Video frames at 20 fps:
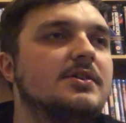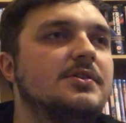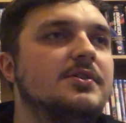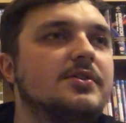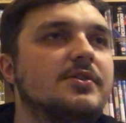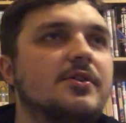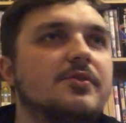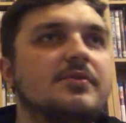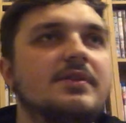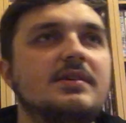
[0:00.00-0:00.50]

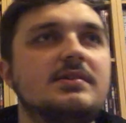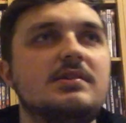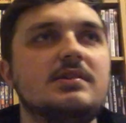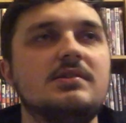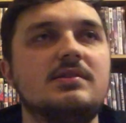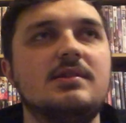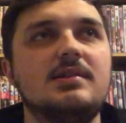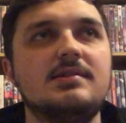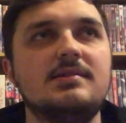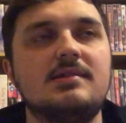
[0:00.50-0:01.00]

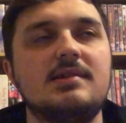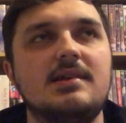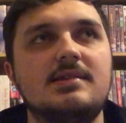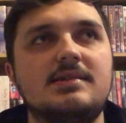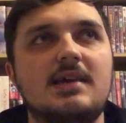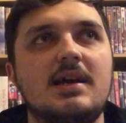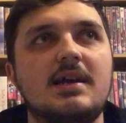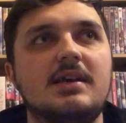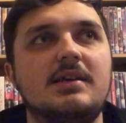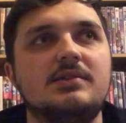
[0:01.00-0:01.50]
this
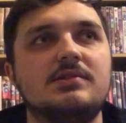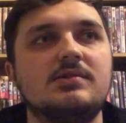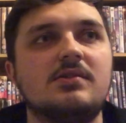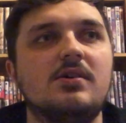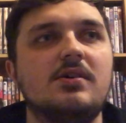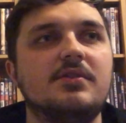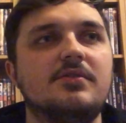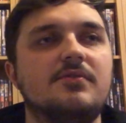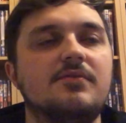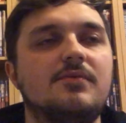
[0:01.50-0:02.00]
attack is
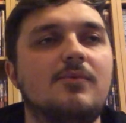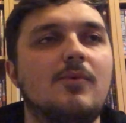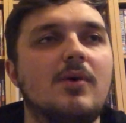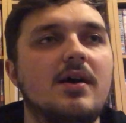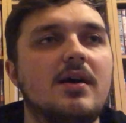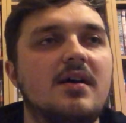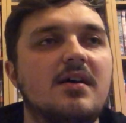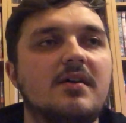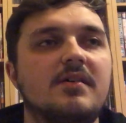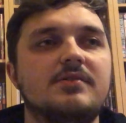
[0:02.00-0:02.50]
kind of
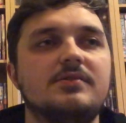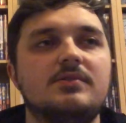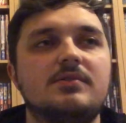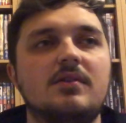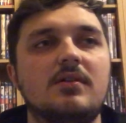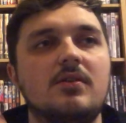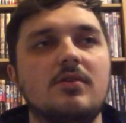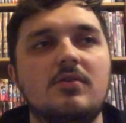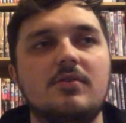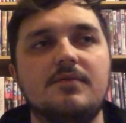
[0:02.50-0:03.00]
where
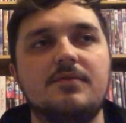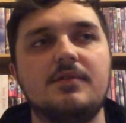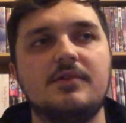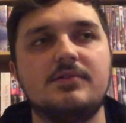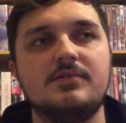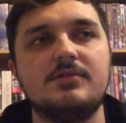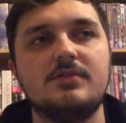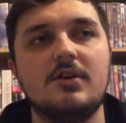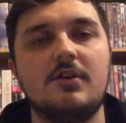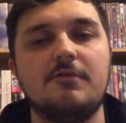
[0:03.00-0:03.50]
a lot of the
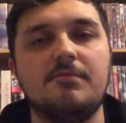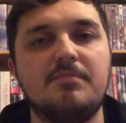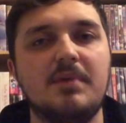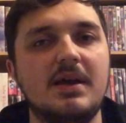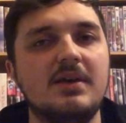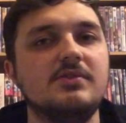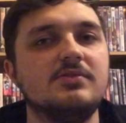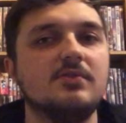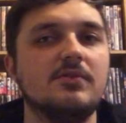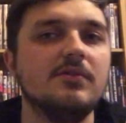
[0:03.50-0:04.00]
stuff
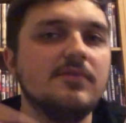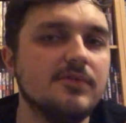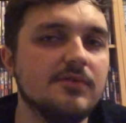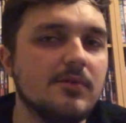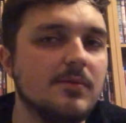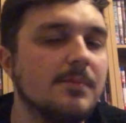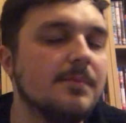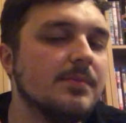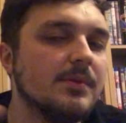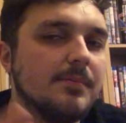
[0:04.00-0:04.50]
pays off
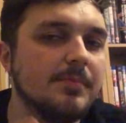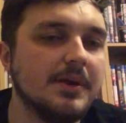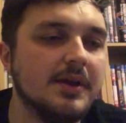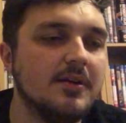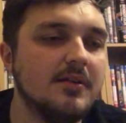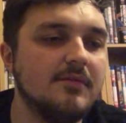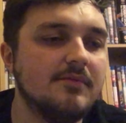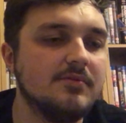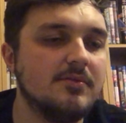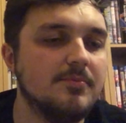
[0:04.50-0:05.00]
from the
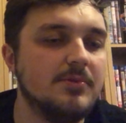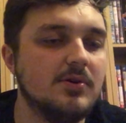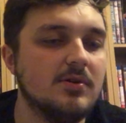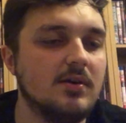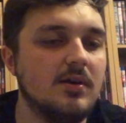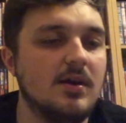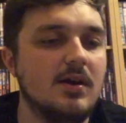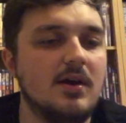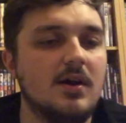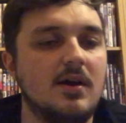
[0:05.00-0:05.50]
beginning of the
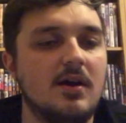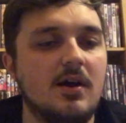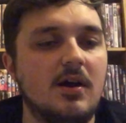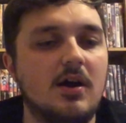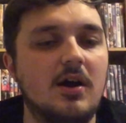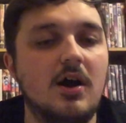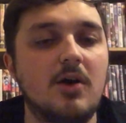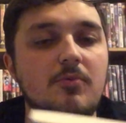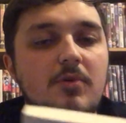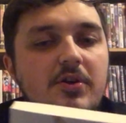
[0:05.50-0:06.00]
book.
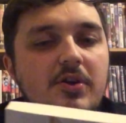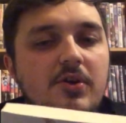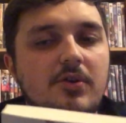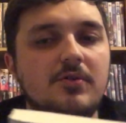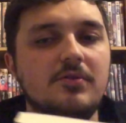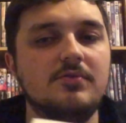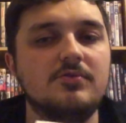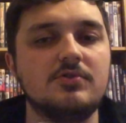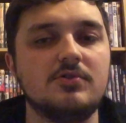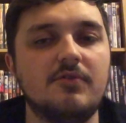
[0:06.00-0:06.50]
I won't
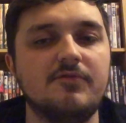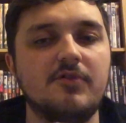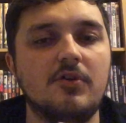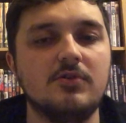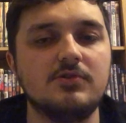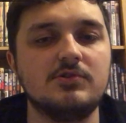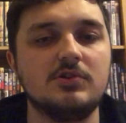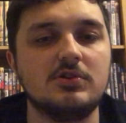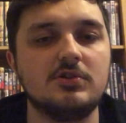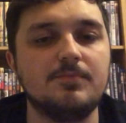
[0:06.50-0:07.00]
go so far
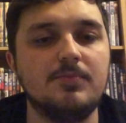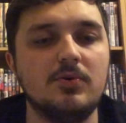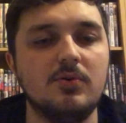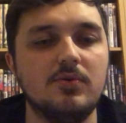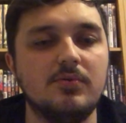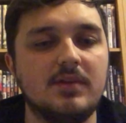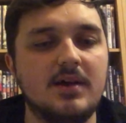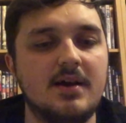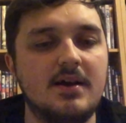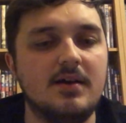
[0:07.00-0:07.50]
as to
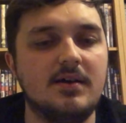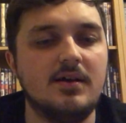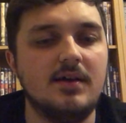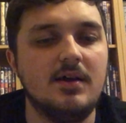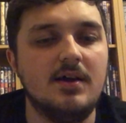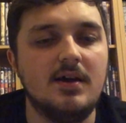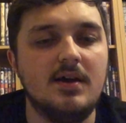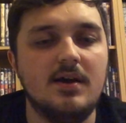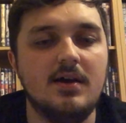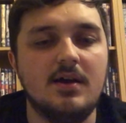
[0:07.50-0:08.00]
spoil that.
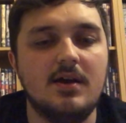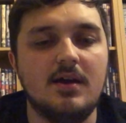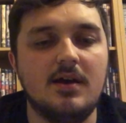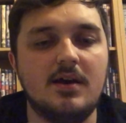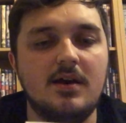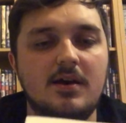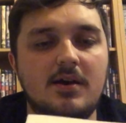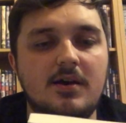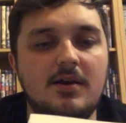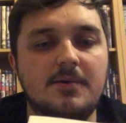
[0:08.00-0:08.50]

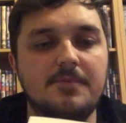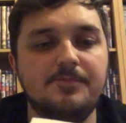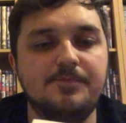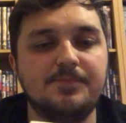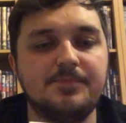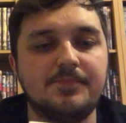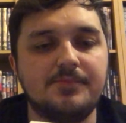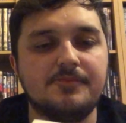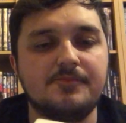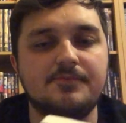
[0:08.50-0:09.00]

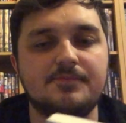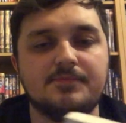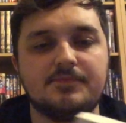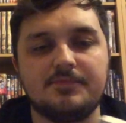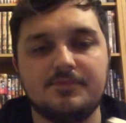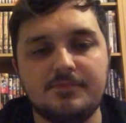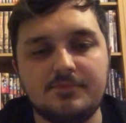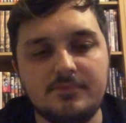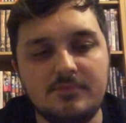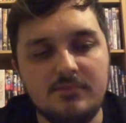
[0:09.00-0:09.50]

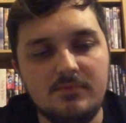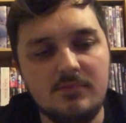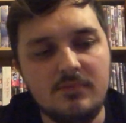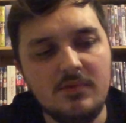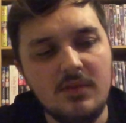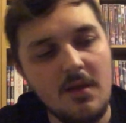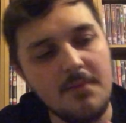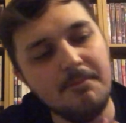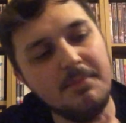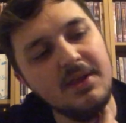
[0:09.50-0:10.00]

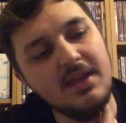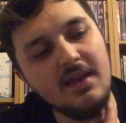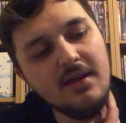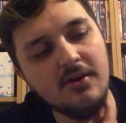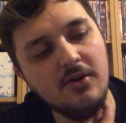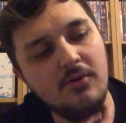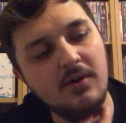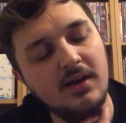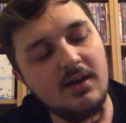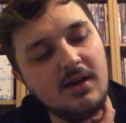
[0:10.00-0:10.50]
But yeah,
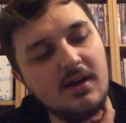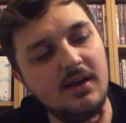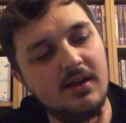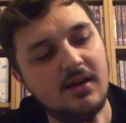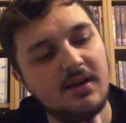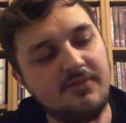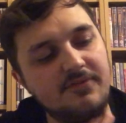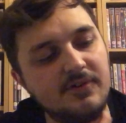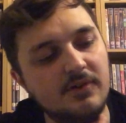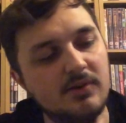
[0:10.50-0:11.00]
no,
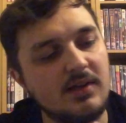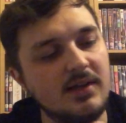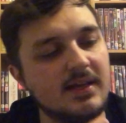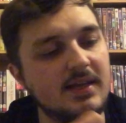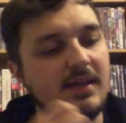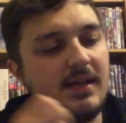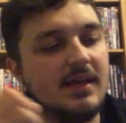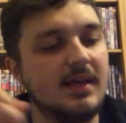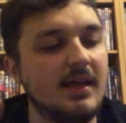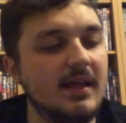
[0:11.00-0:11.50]
I feel
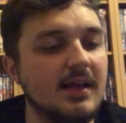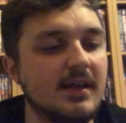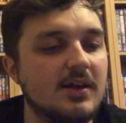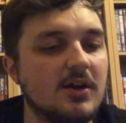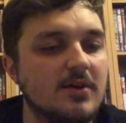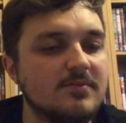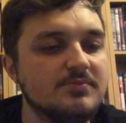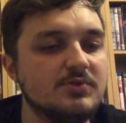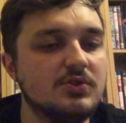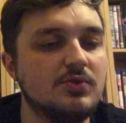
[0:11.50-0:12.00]
like it
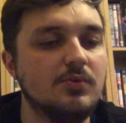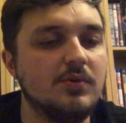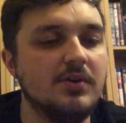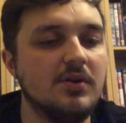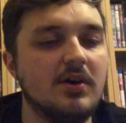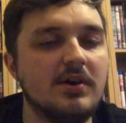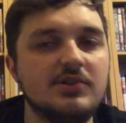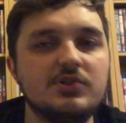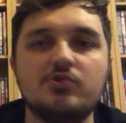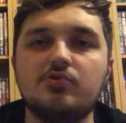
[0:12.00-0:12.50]
comes to a
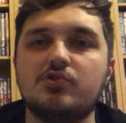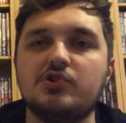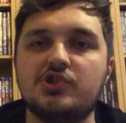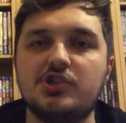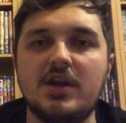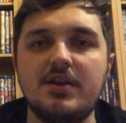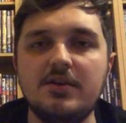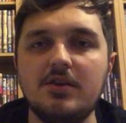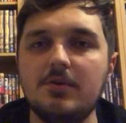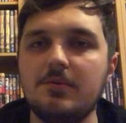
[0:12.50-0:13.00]
nice
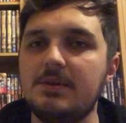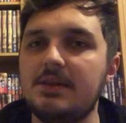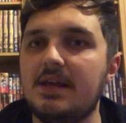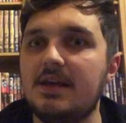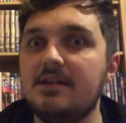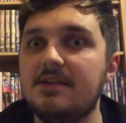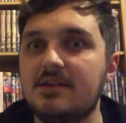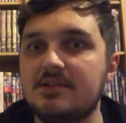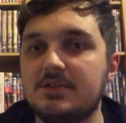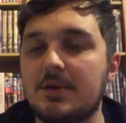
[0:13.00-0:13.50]
crescendo at the
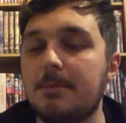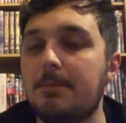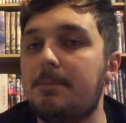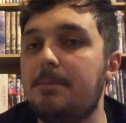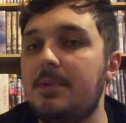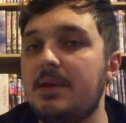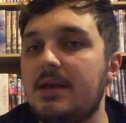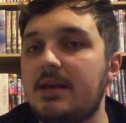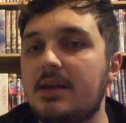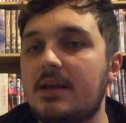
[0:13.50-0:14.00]
end. There's a
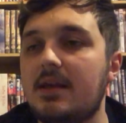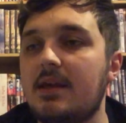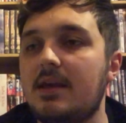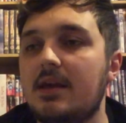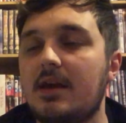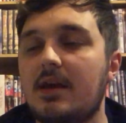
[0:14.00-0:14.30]
big